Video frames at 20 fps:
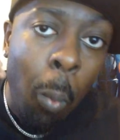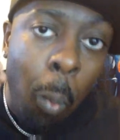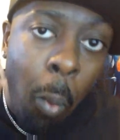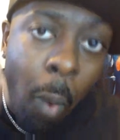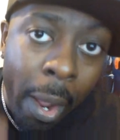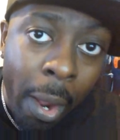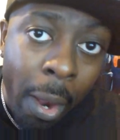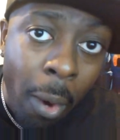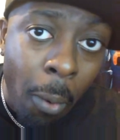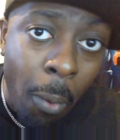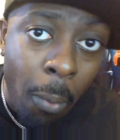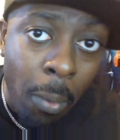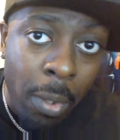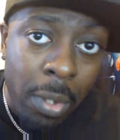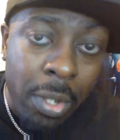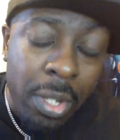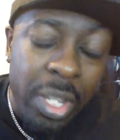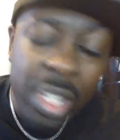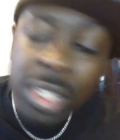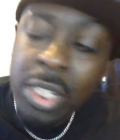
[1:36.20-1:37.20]
well.
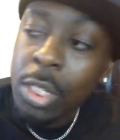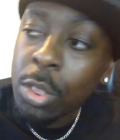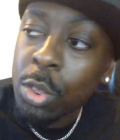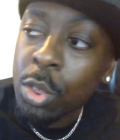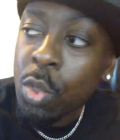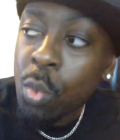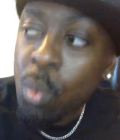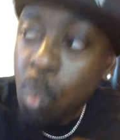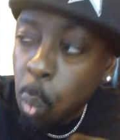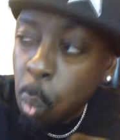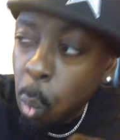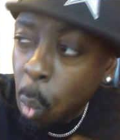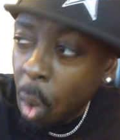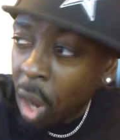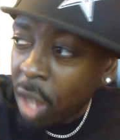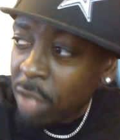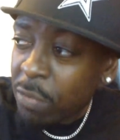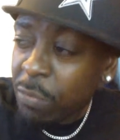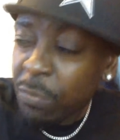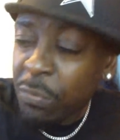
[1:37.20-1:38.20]
It didn't do
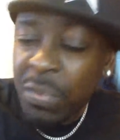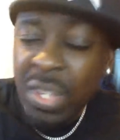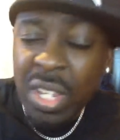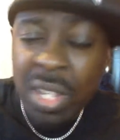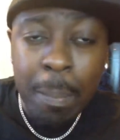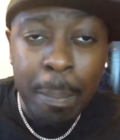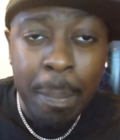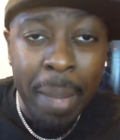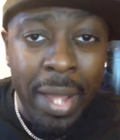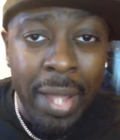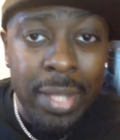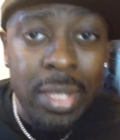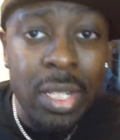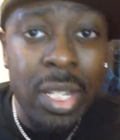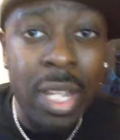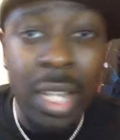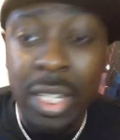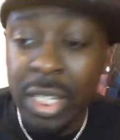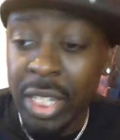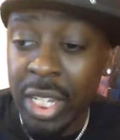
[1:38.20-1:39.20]
one thing
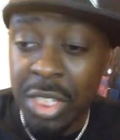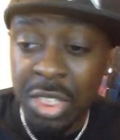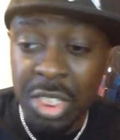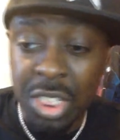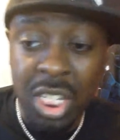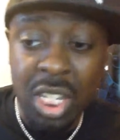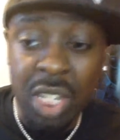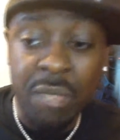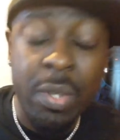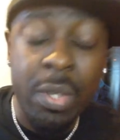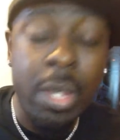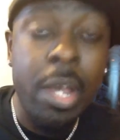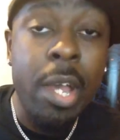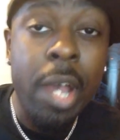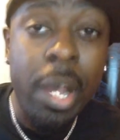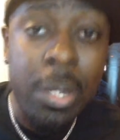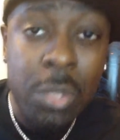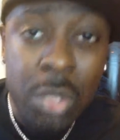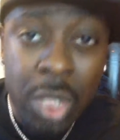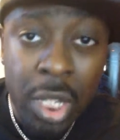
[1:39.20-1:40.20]
badly. I can actually give it
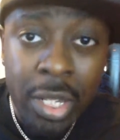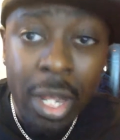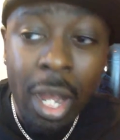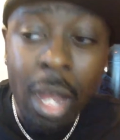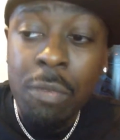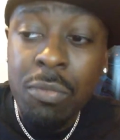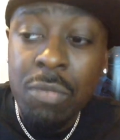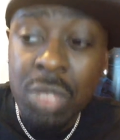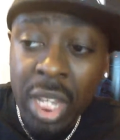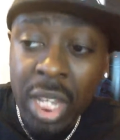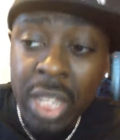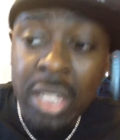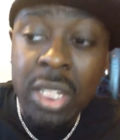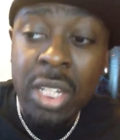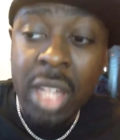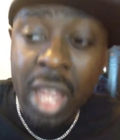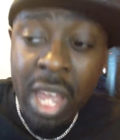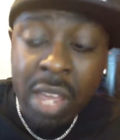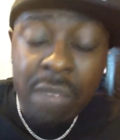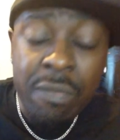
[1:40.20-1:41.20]
a 10 out of 10 in
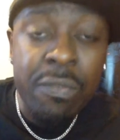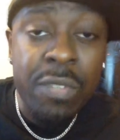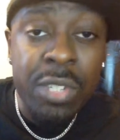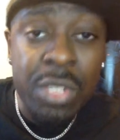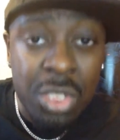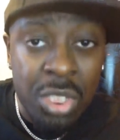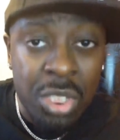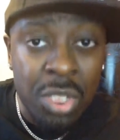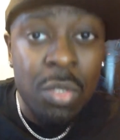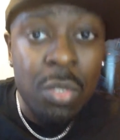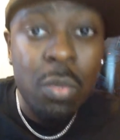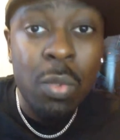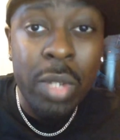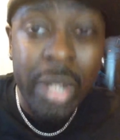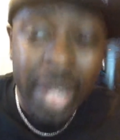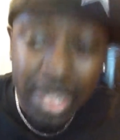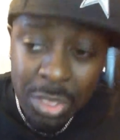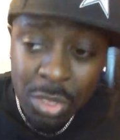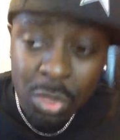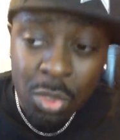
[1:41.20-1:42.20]
every single
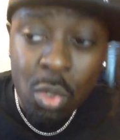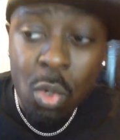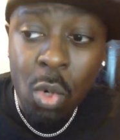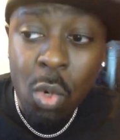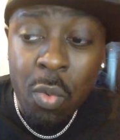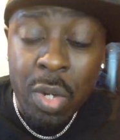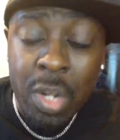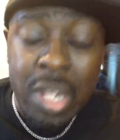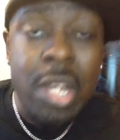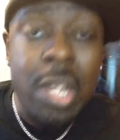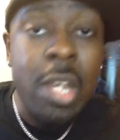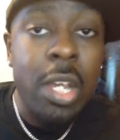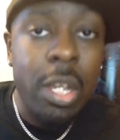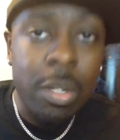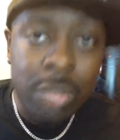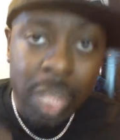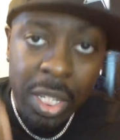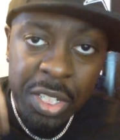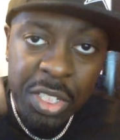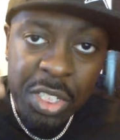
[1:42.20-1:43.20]
category. It
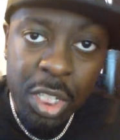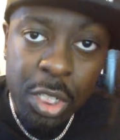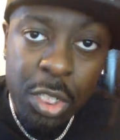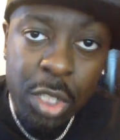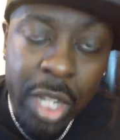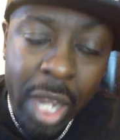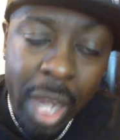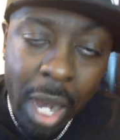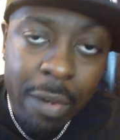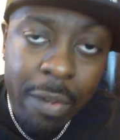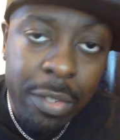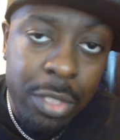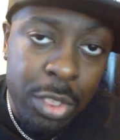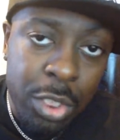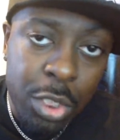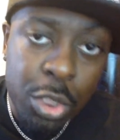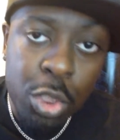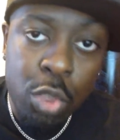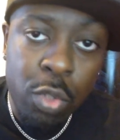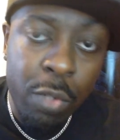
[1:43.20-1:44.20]
was actually a
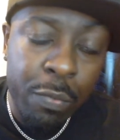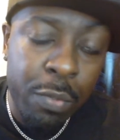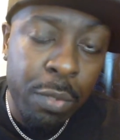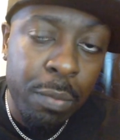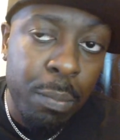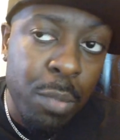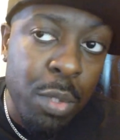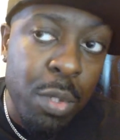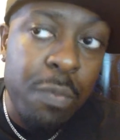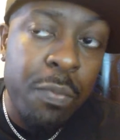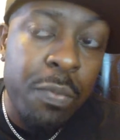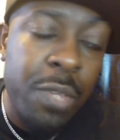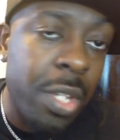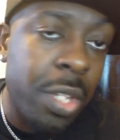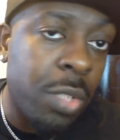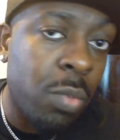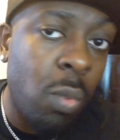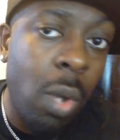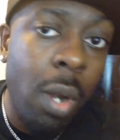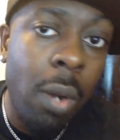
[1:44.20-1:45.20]
character-driven movie
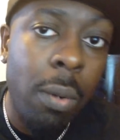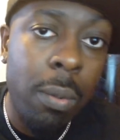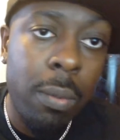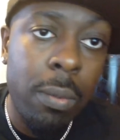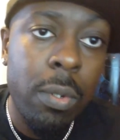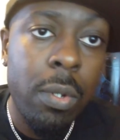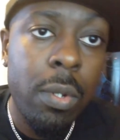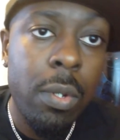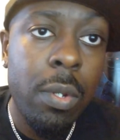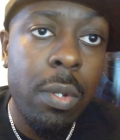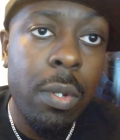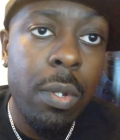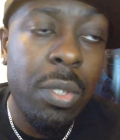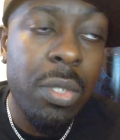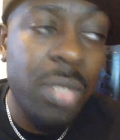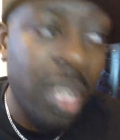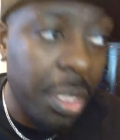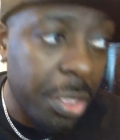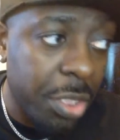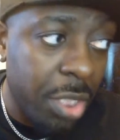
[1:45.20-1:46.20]
as well. It
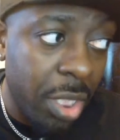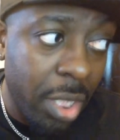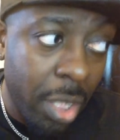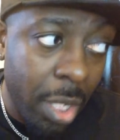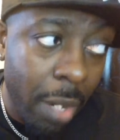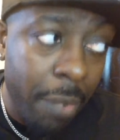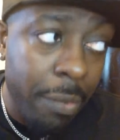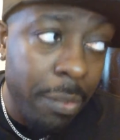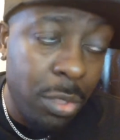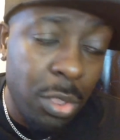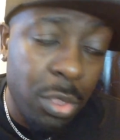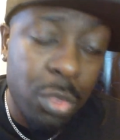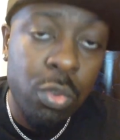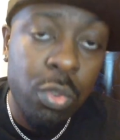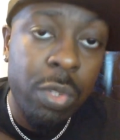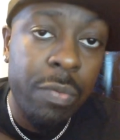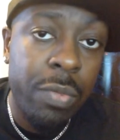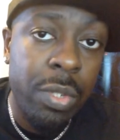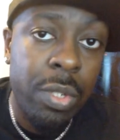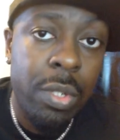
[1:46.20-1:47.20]
was actually
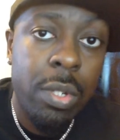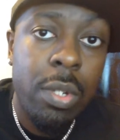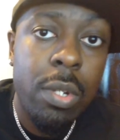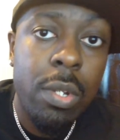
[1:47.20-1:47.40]
character-driven.